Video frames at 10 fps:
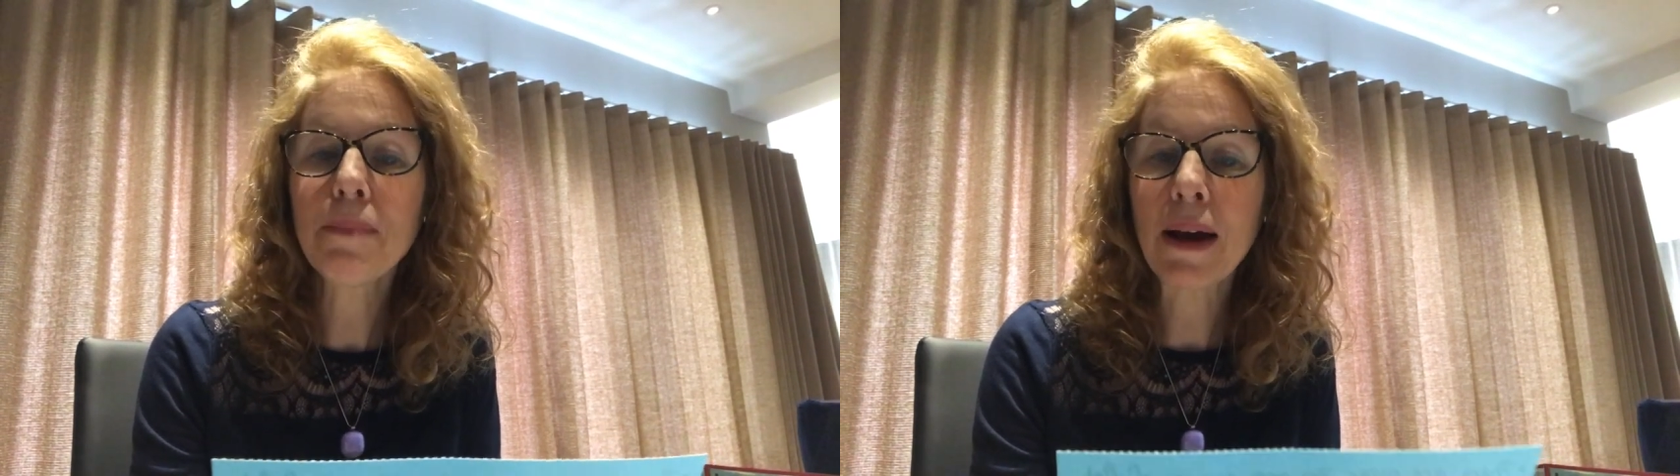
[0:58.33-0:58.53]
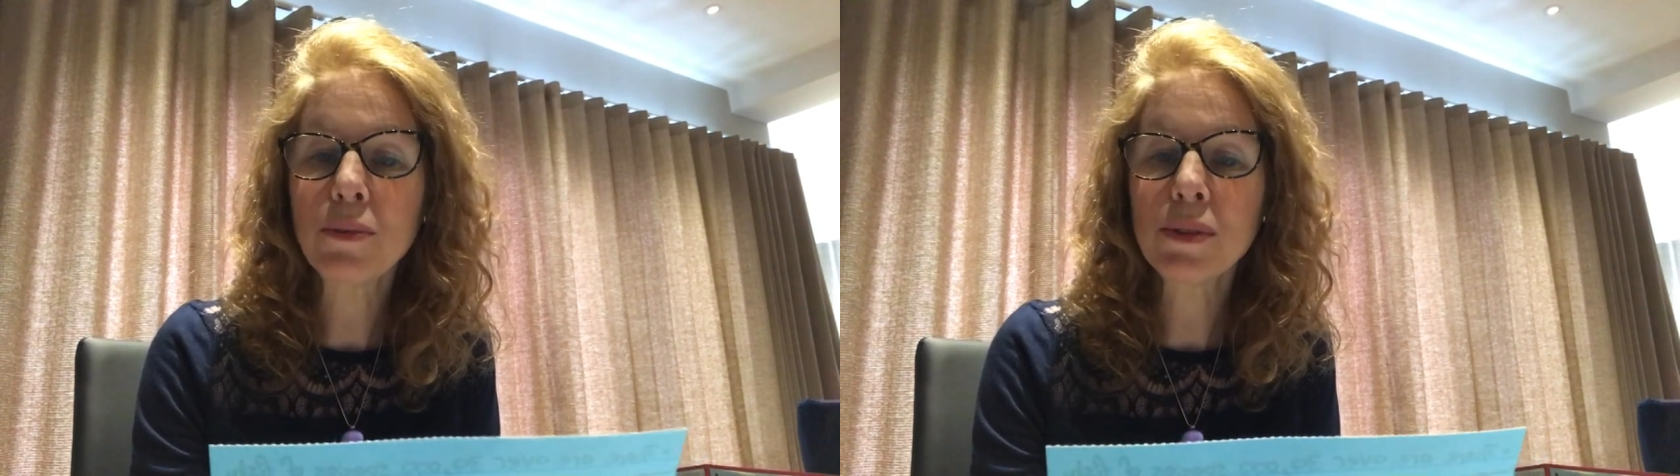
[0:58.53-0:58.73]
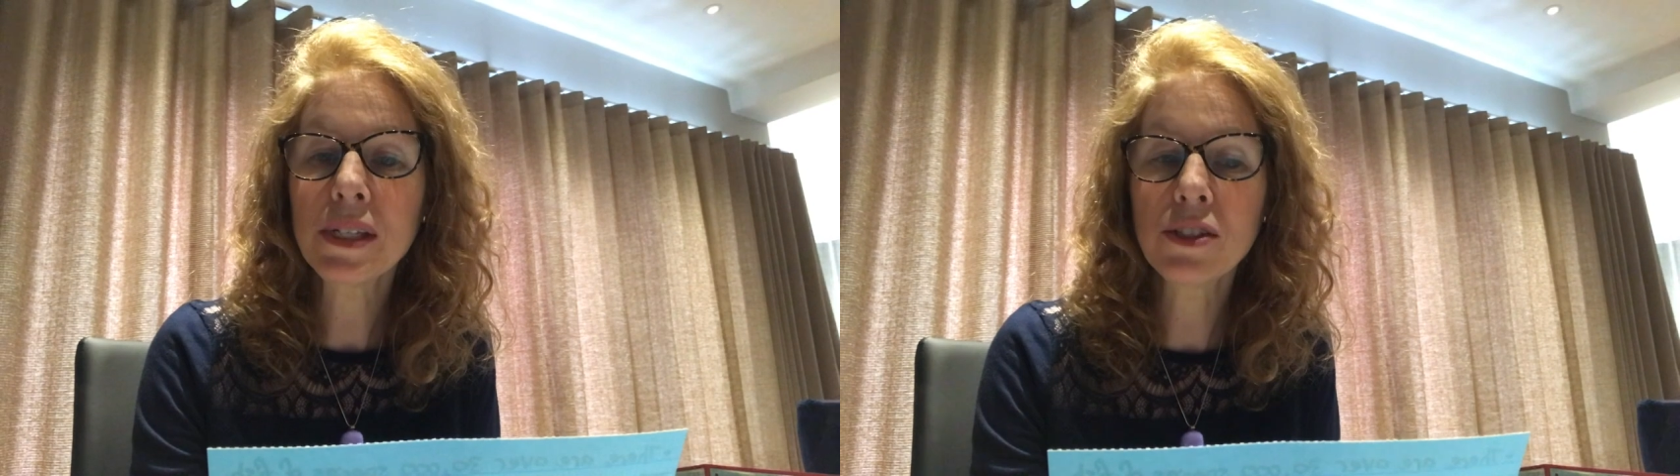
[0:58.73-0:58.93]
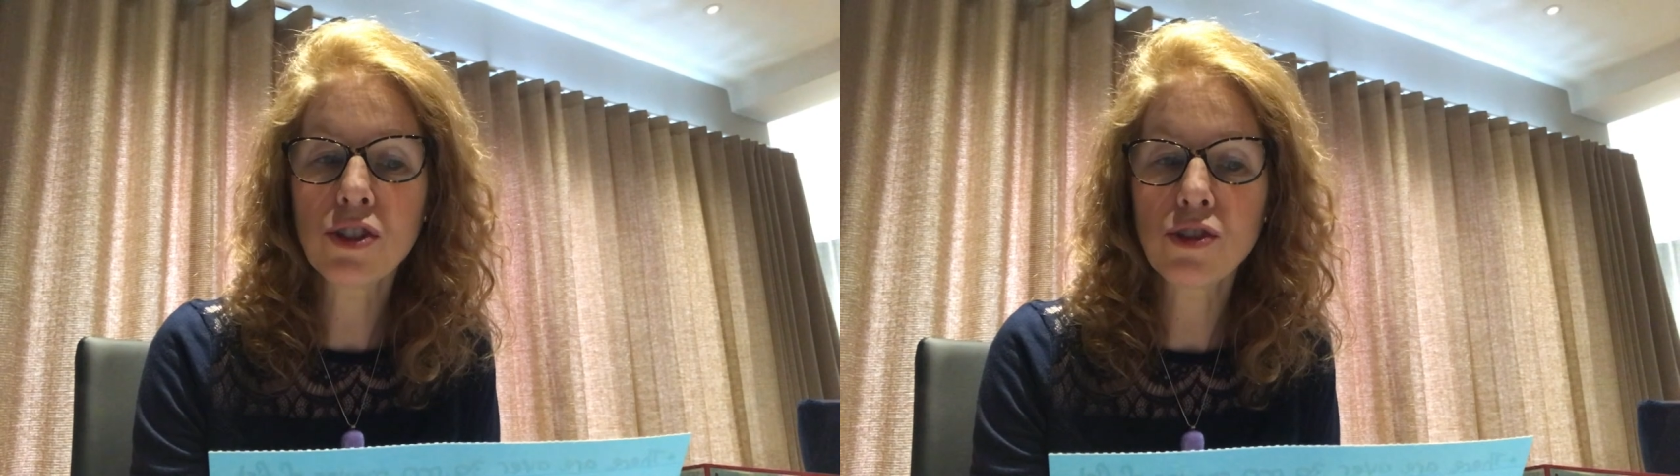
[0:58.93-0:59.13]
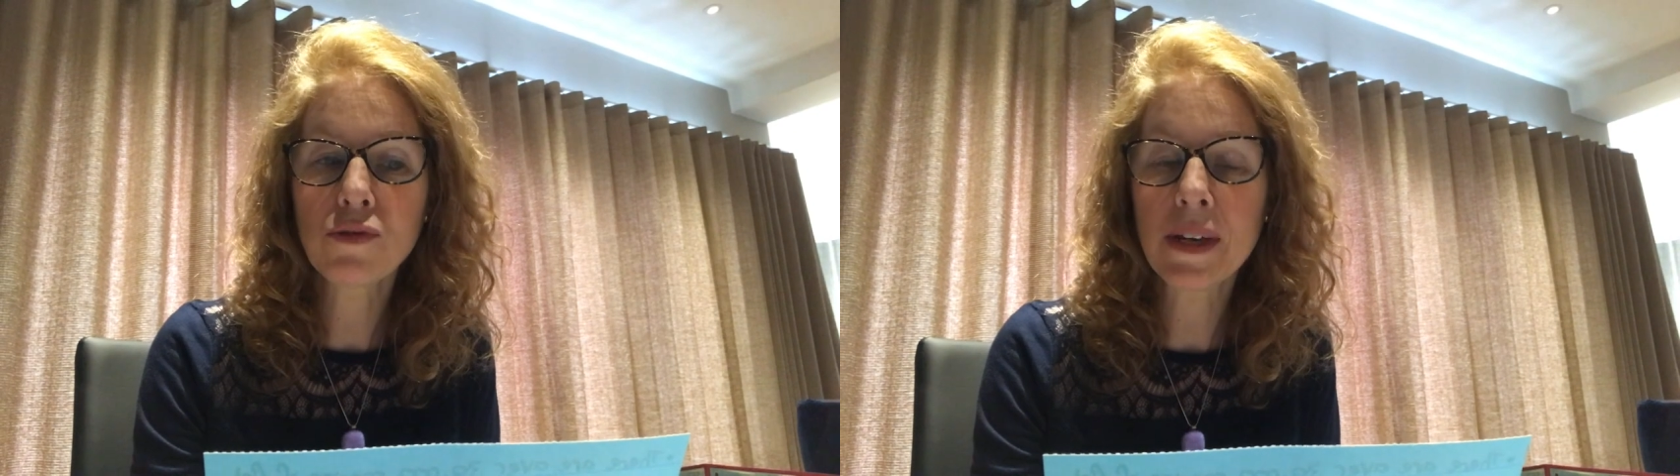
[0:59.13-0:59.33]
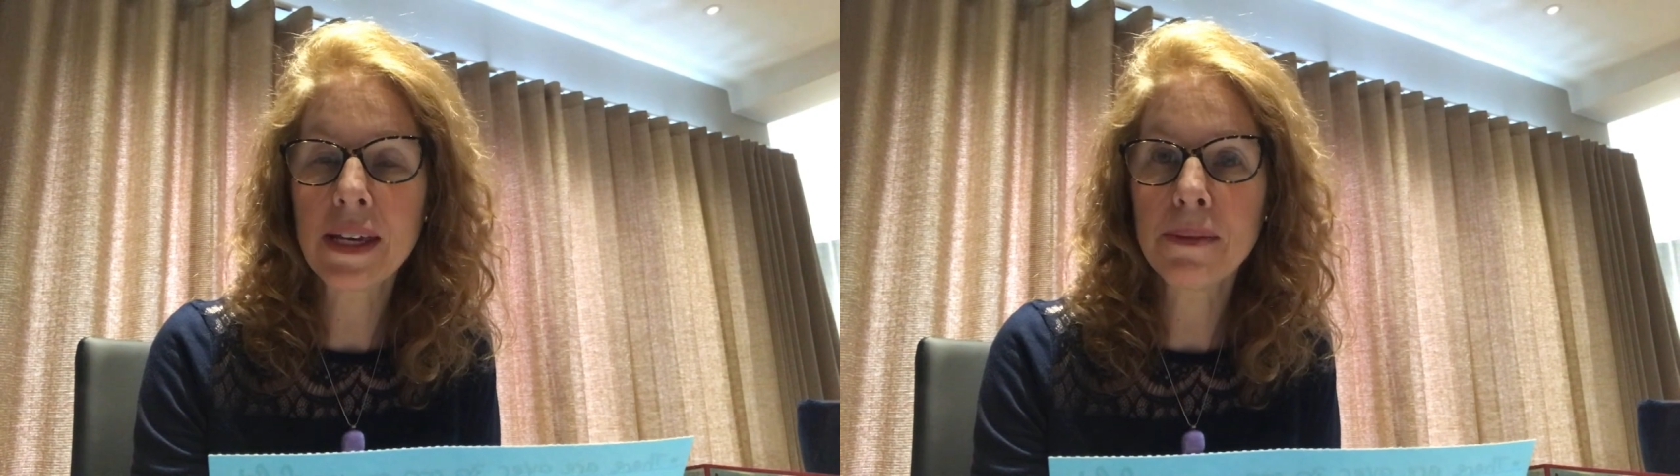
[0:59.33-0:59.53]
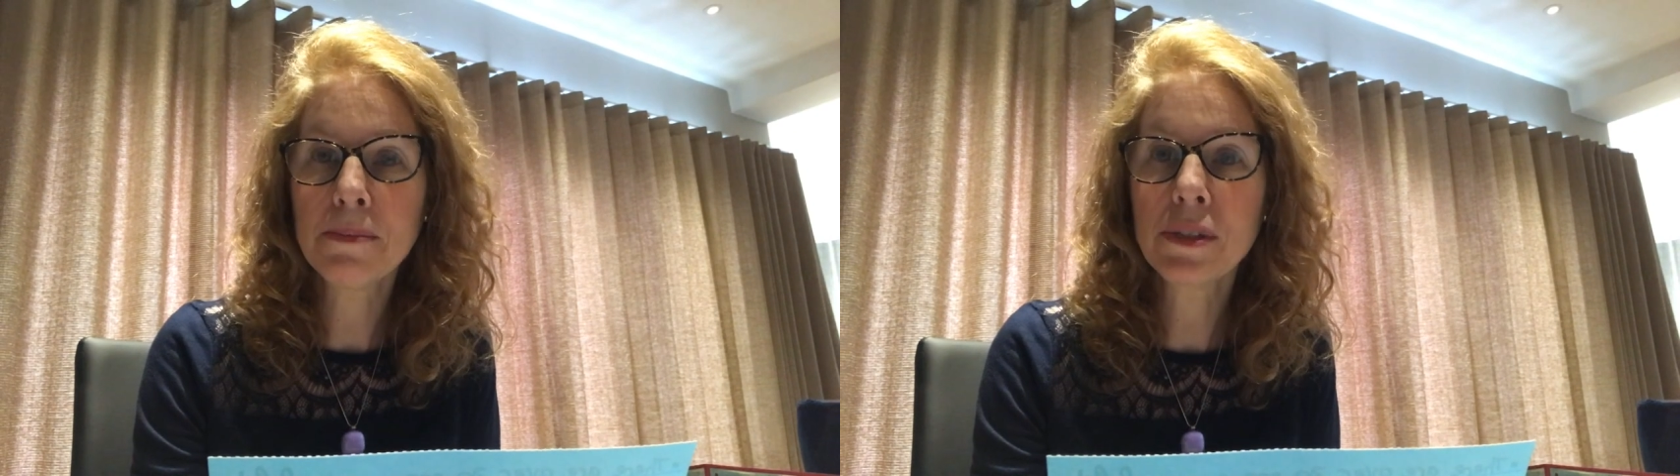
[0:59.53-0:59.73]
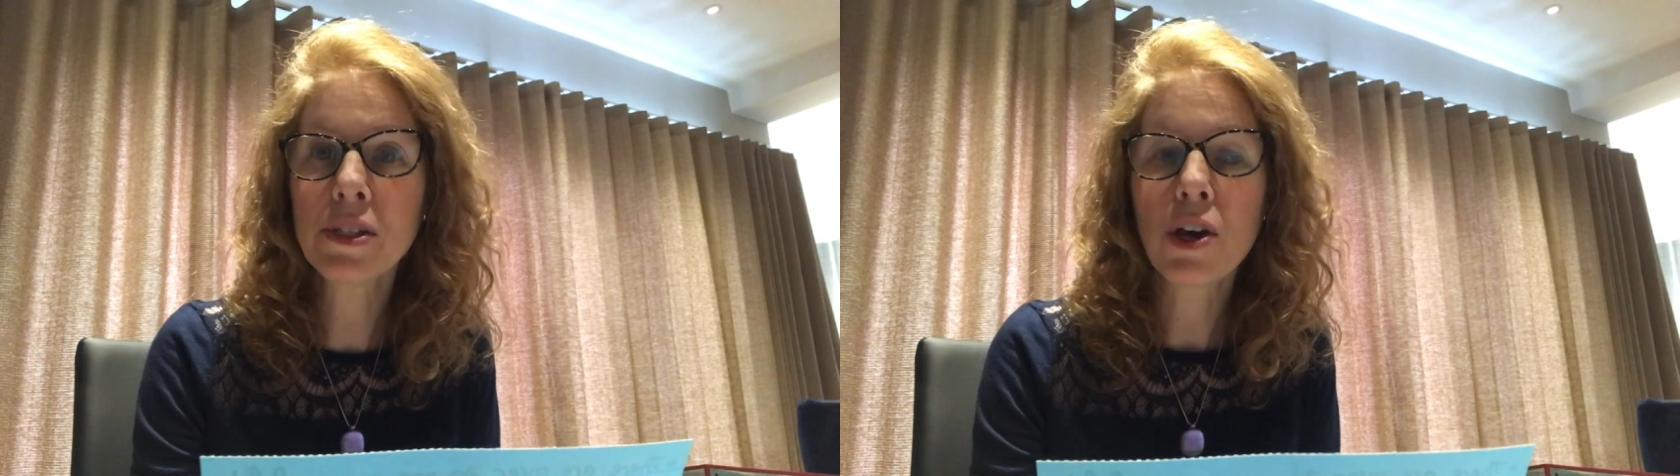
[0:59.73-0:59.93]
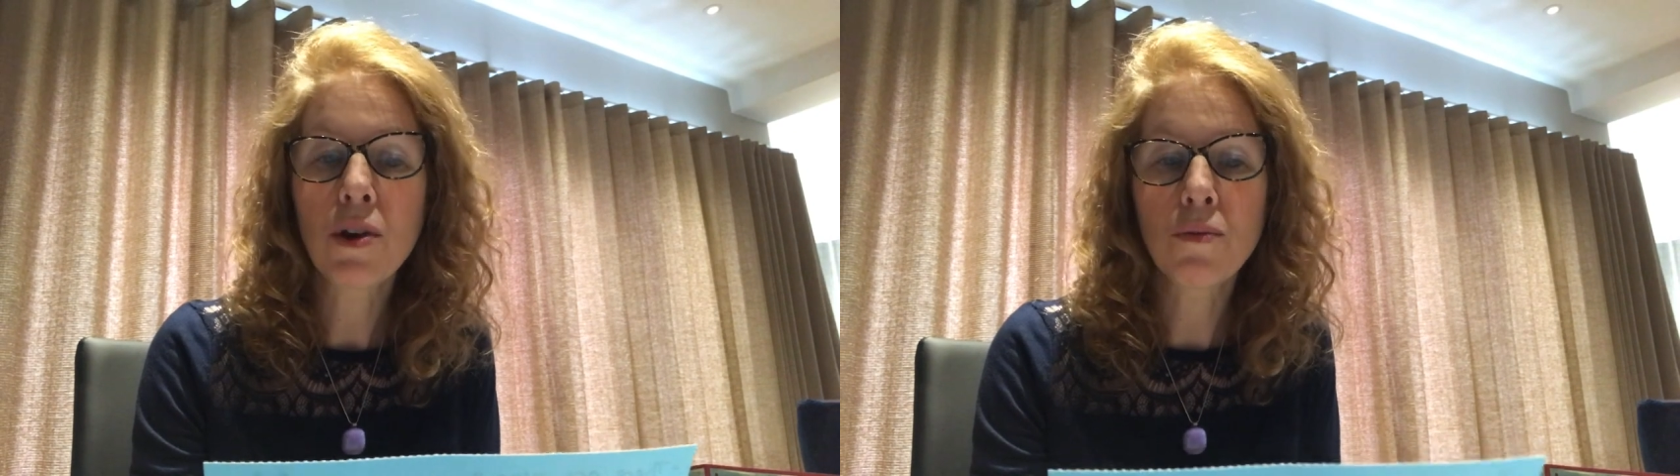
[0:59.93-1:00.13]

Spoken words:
mountain streams,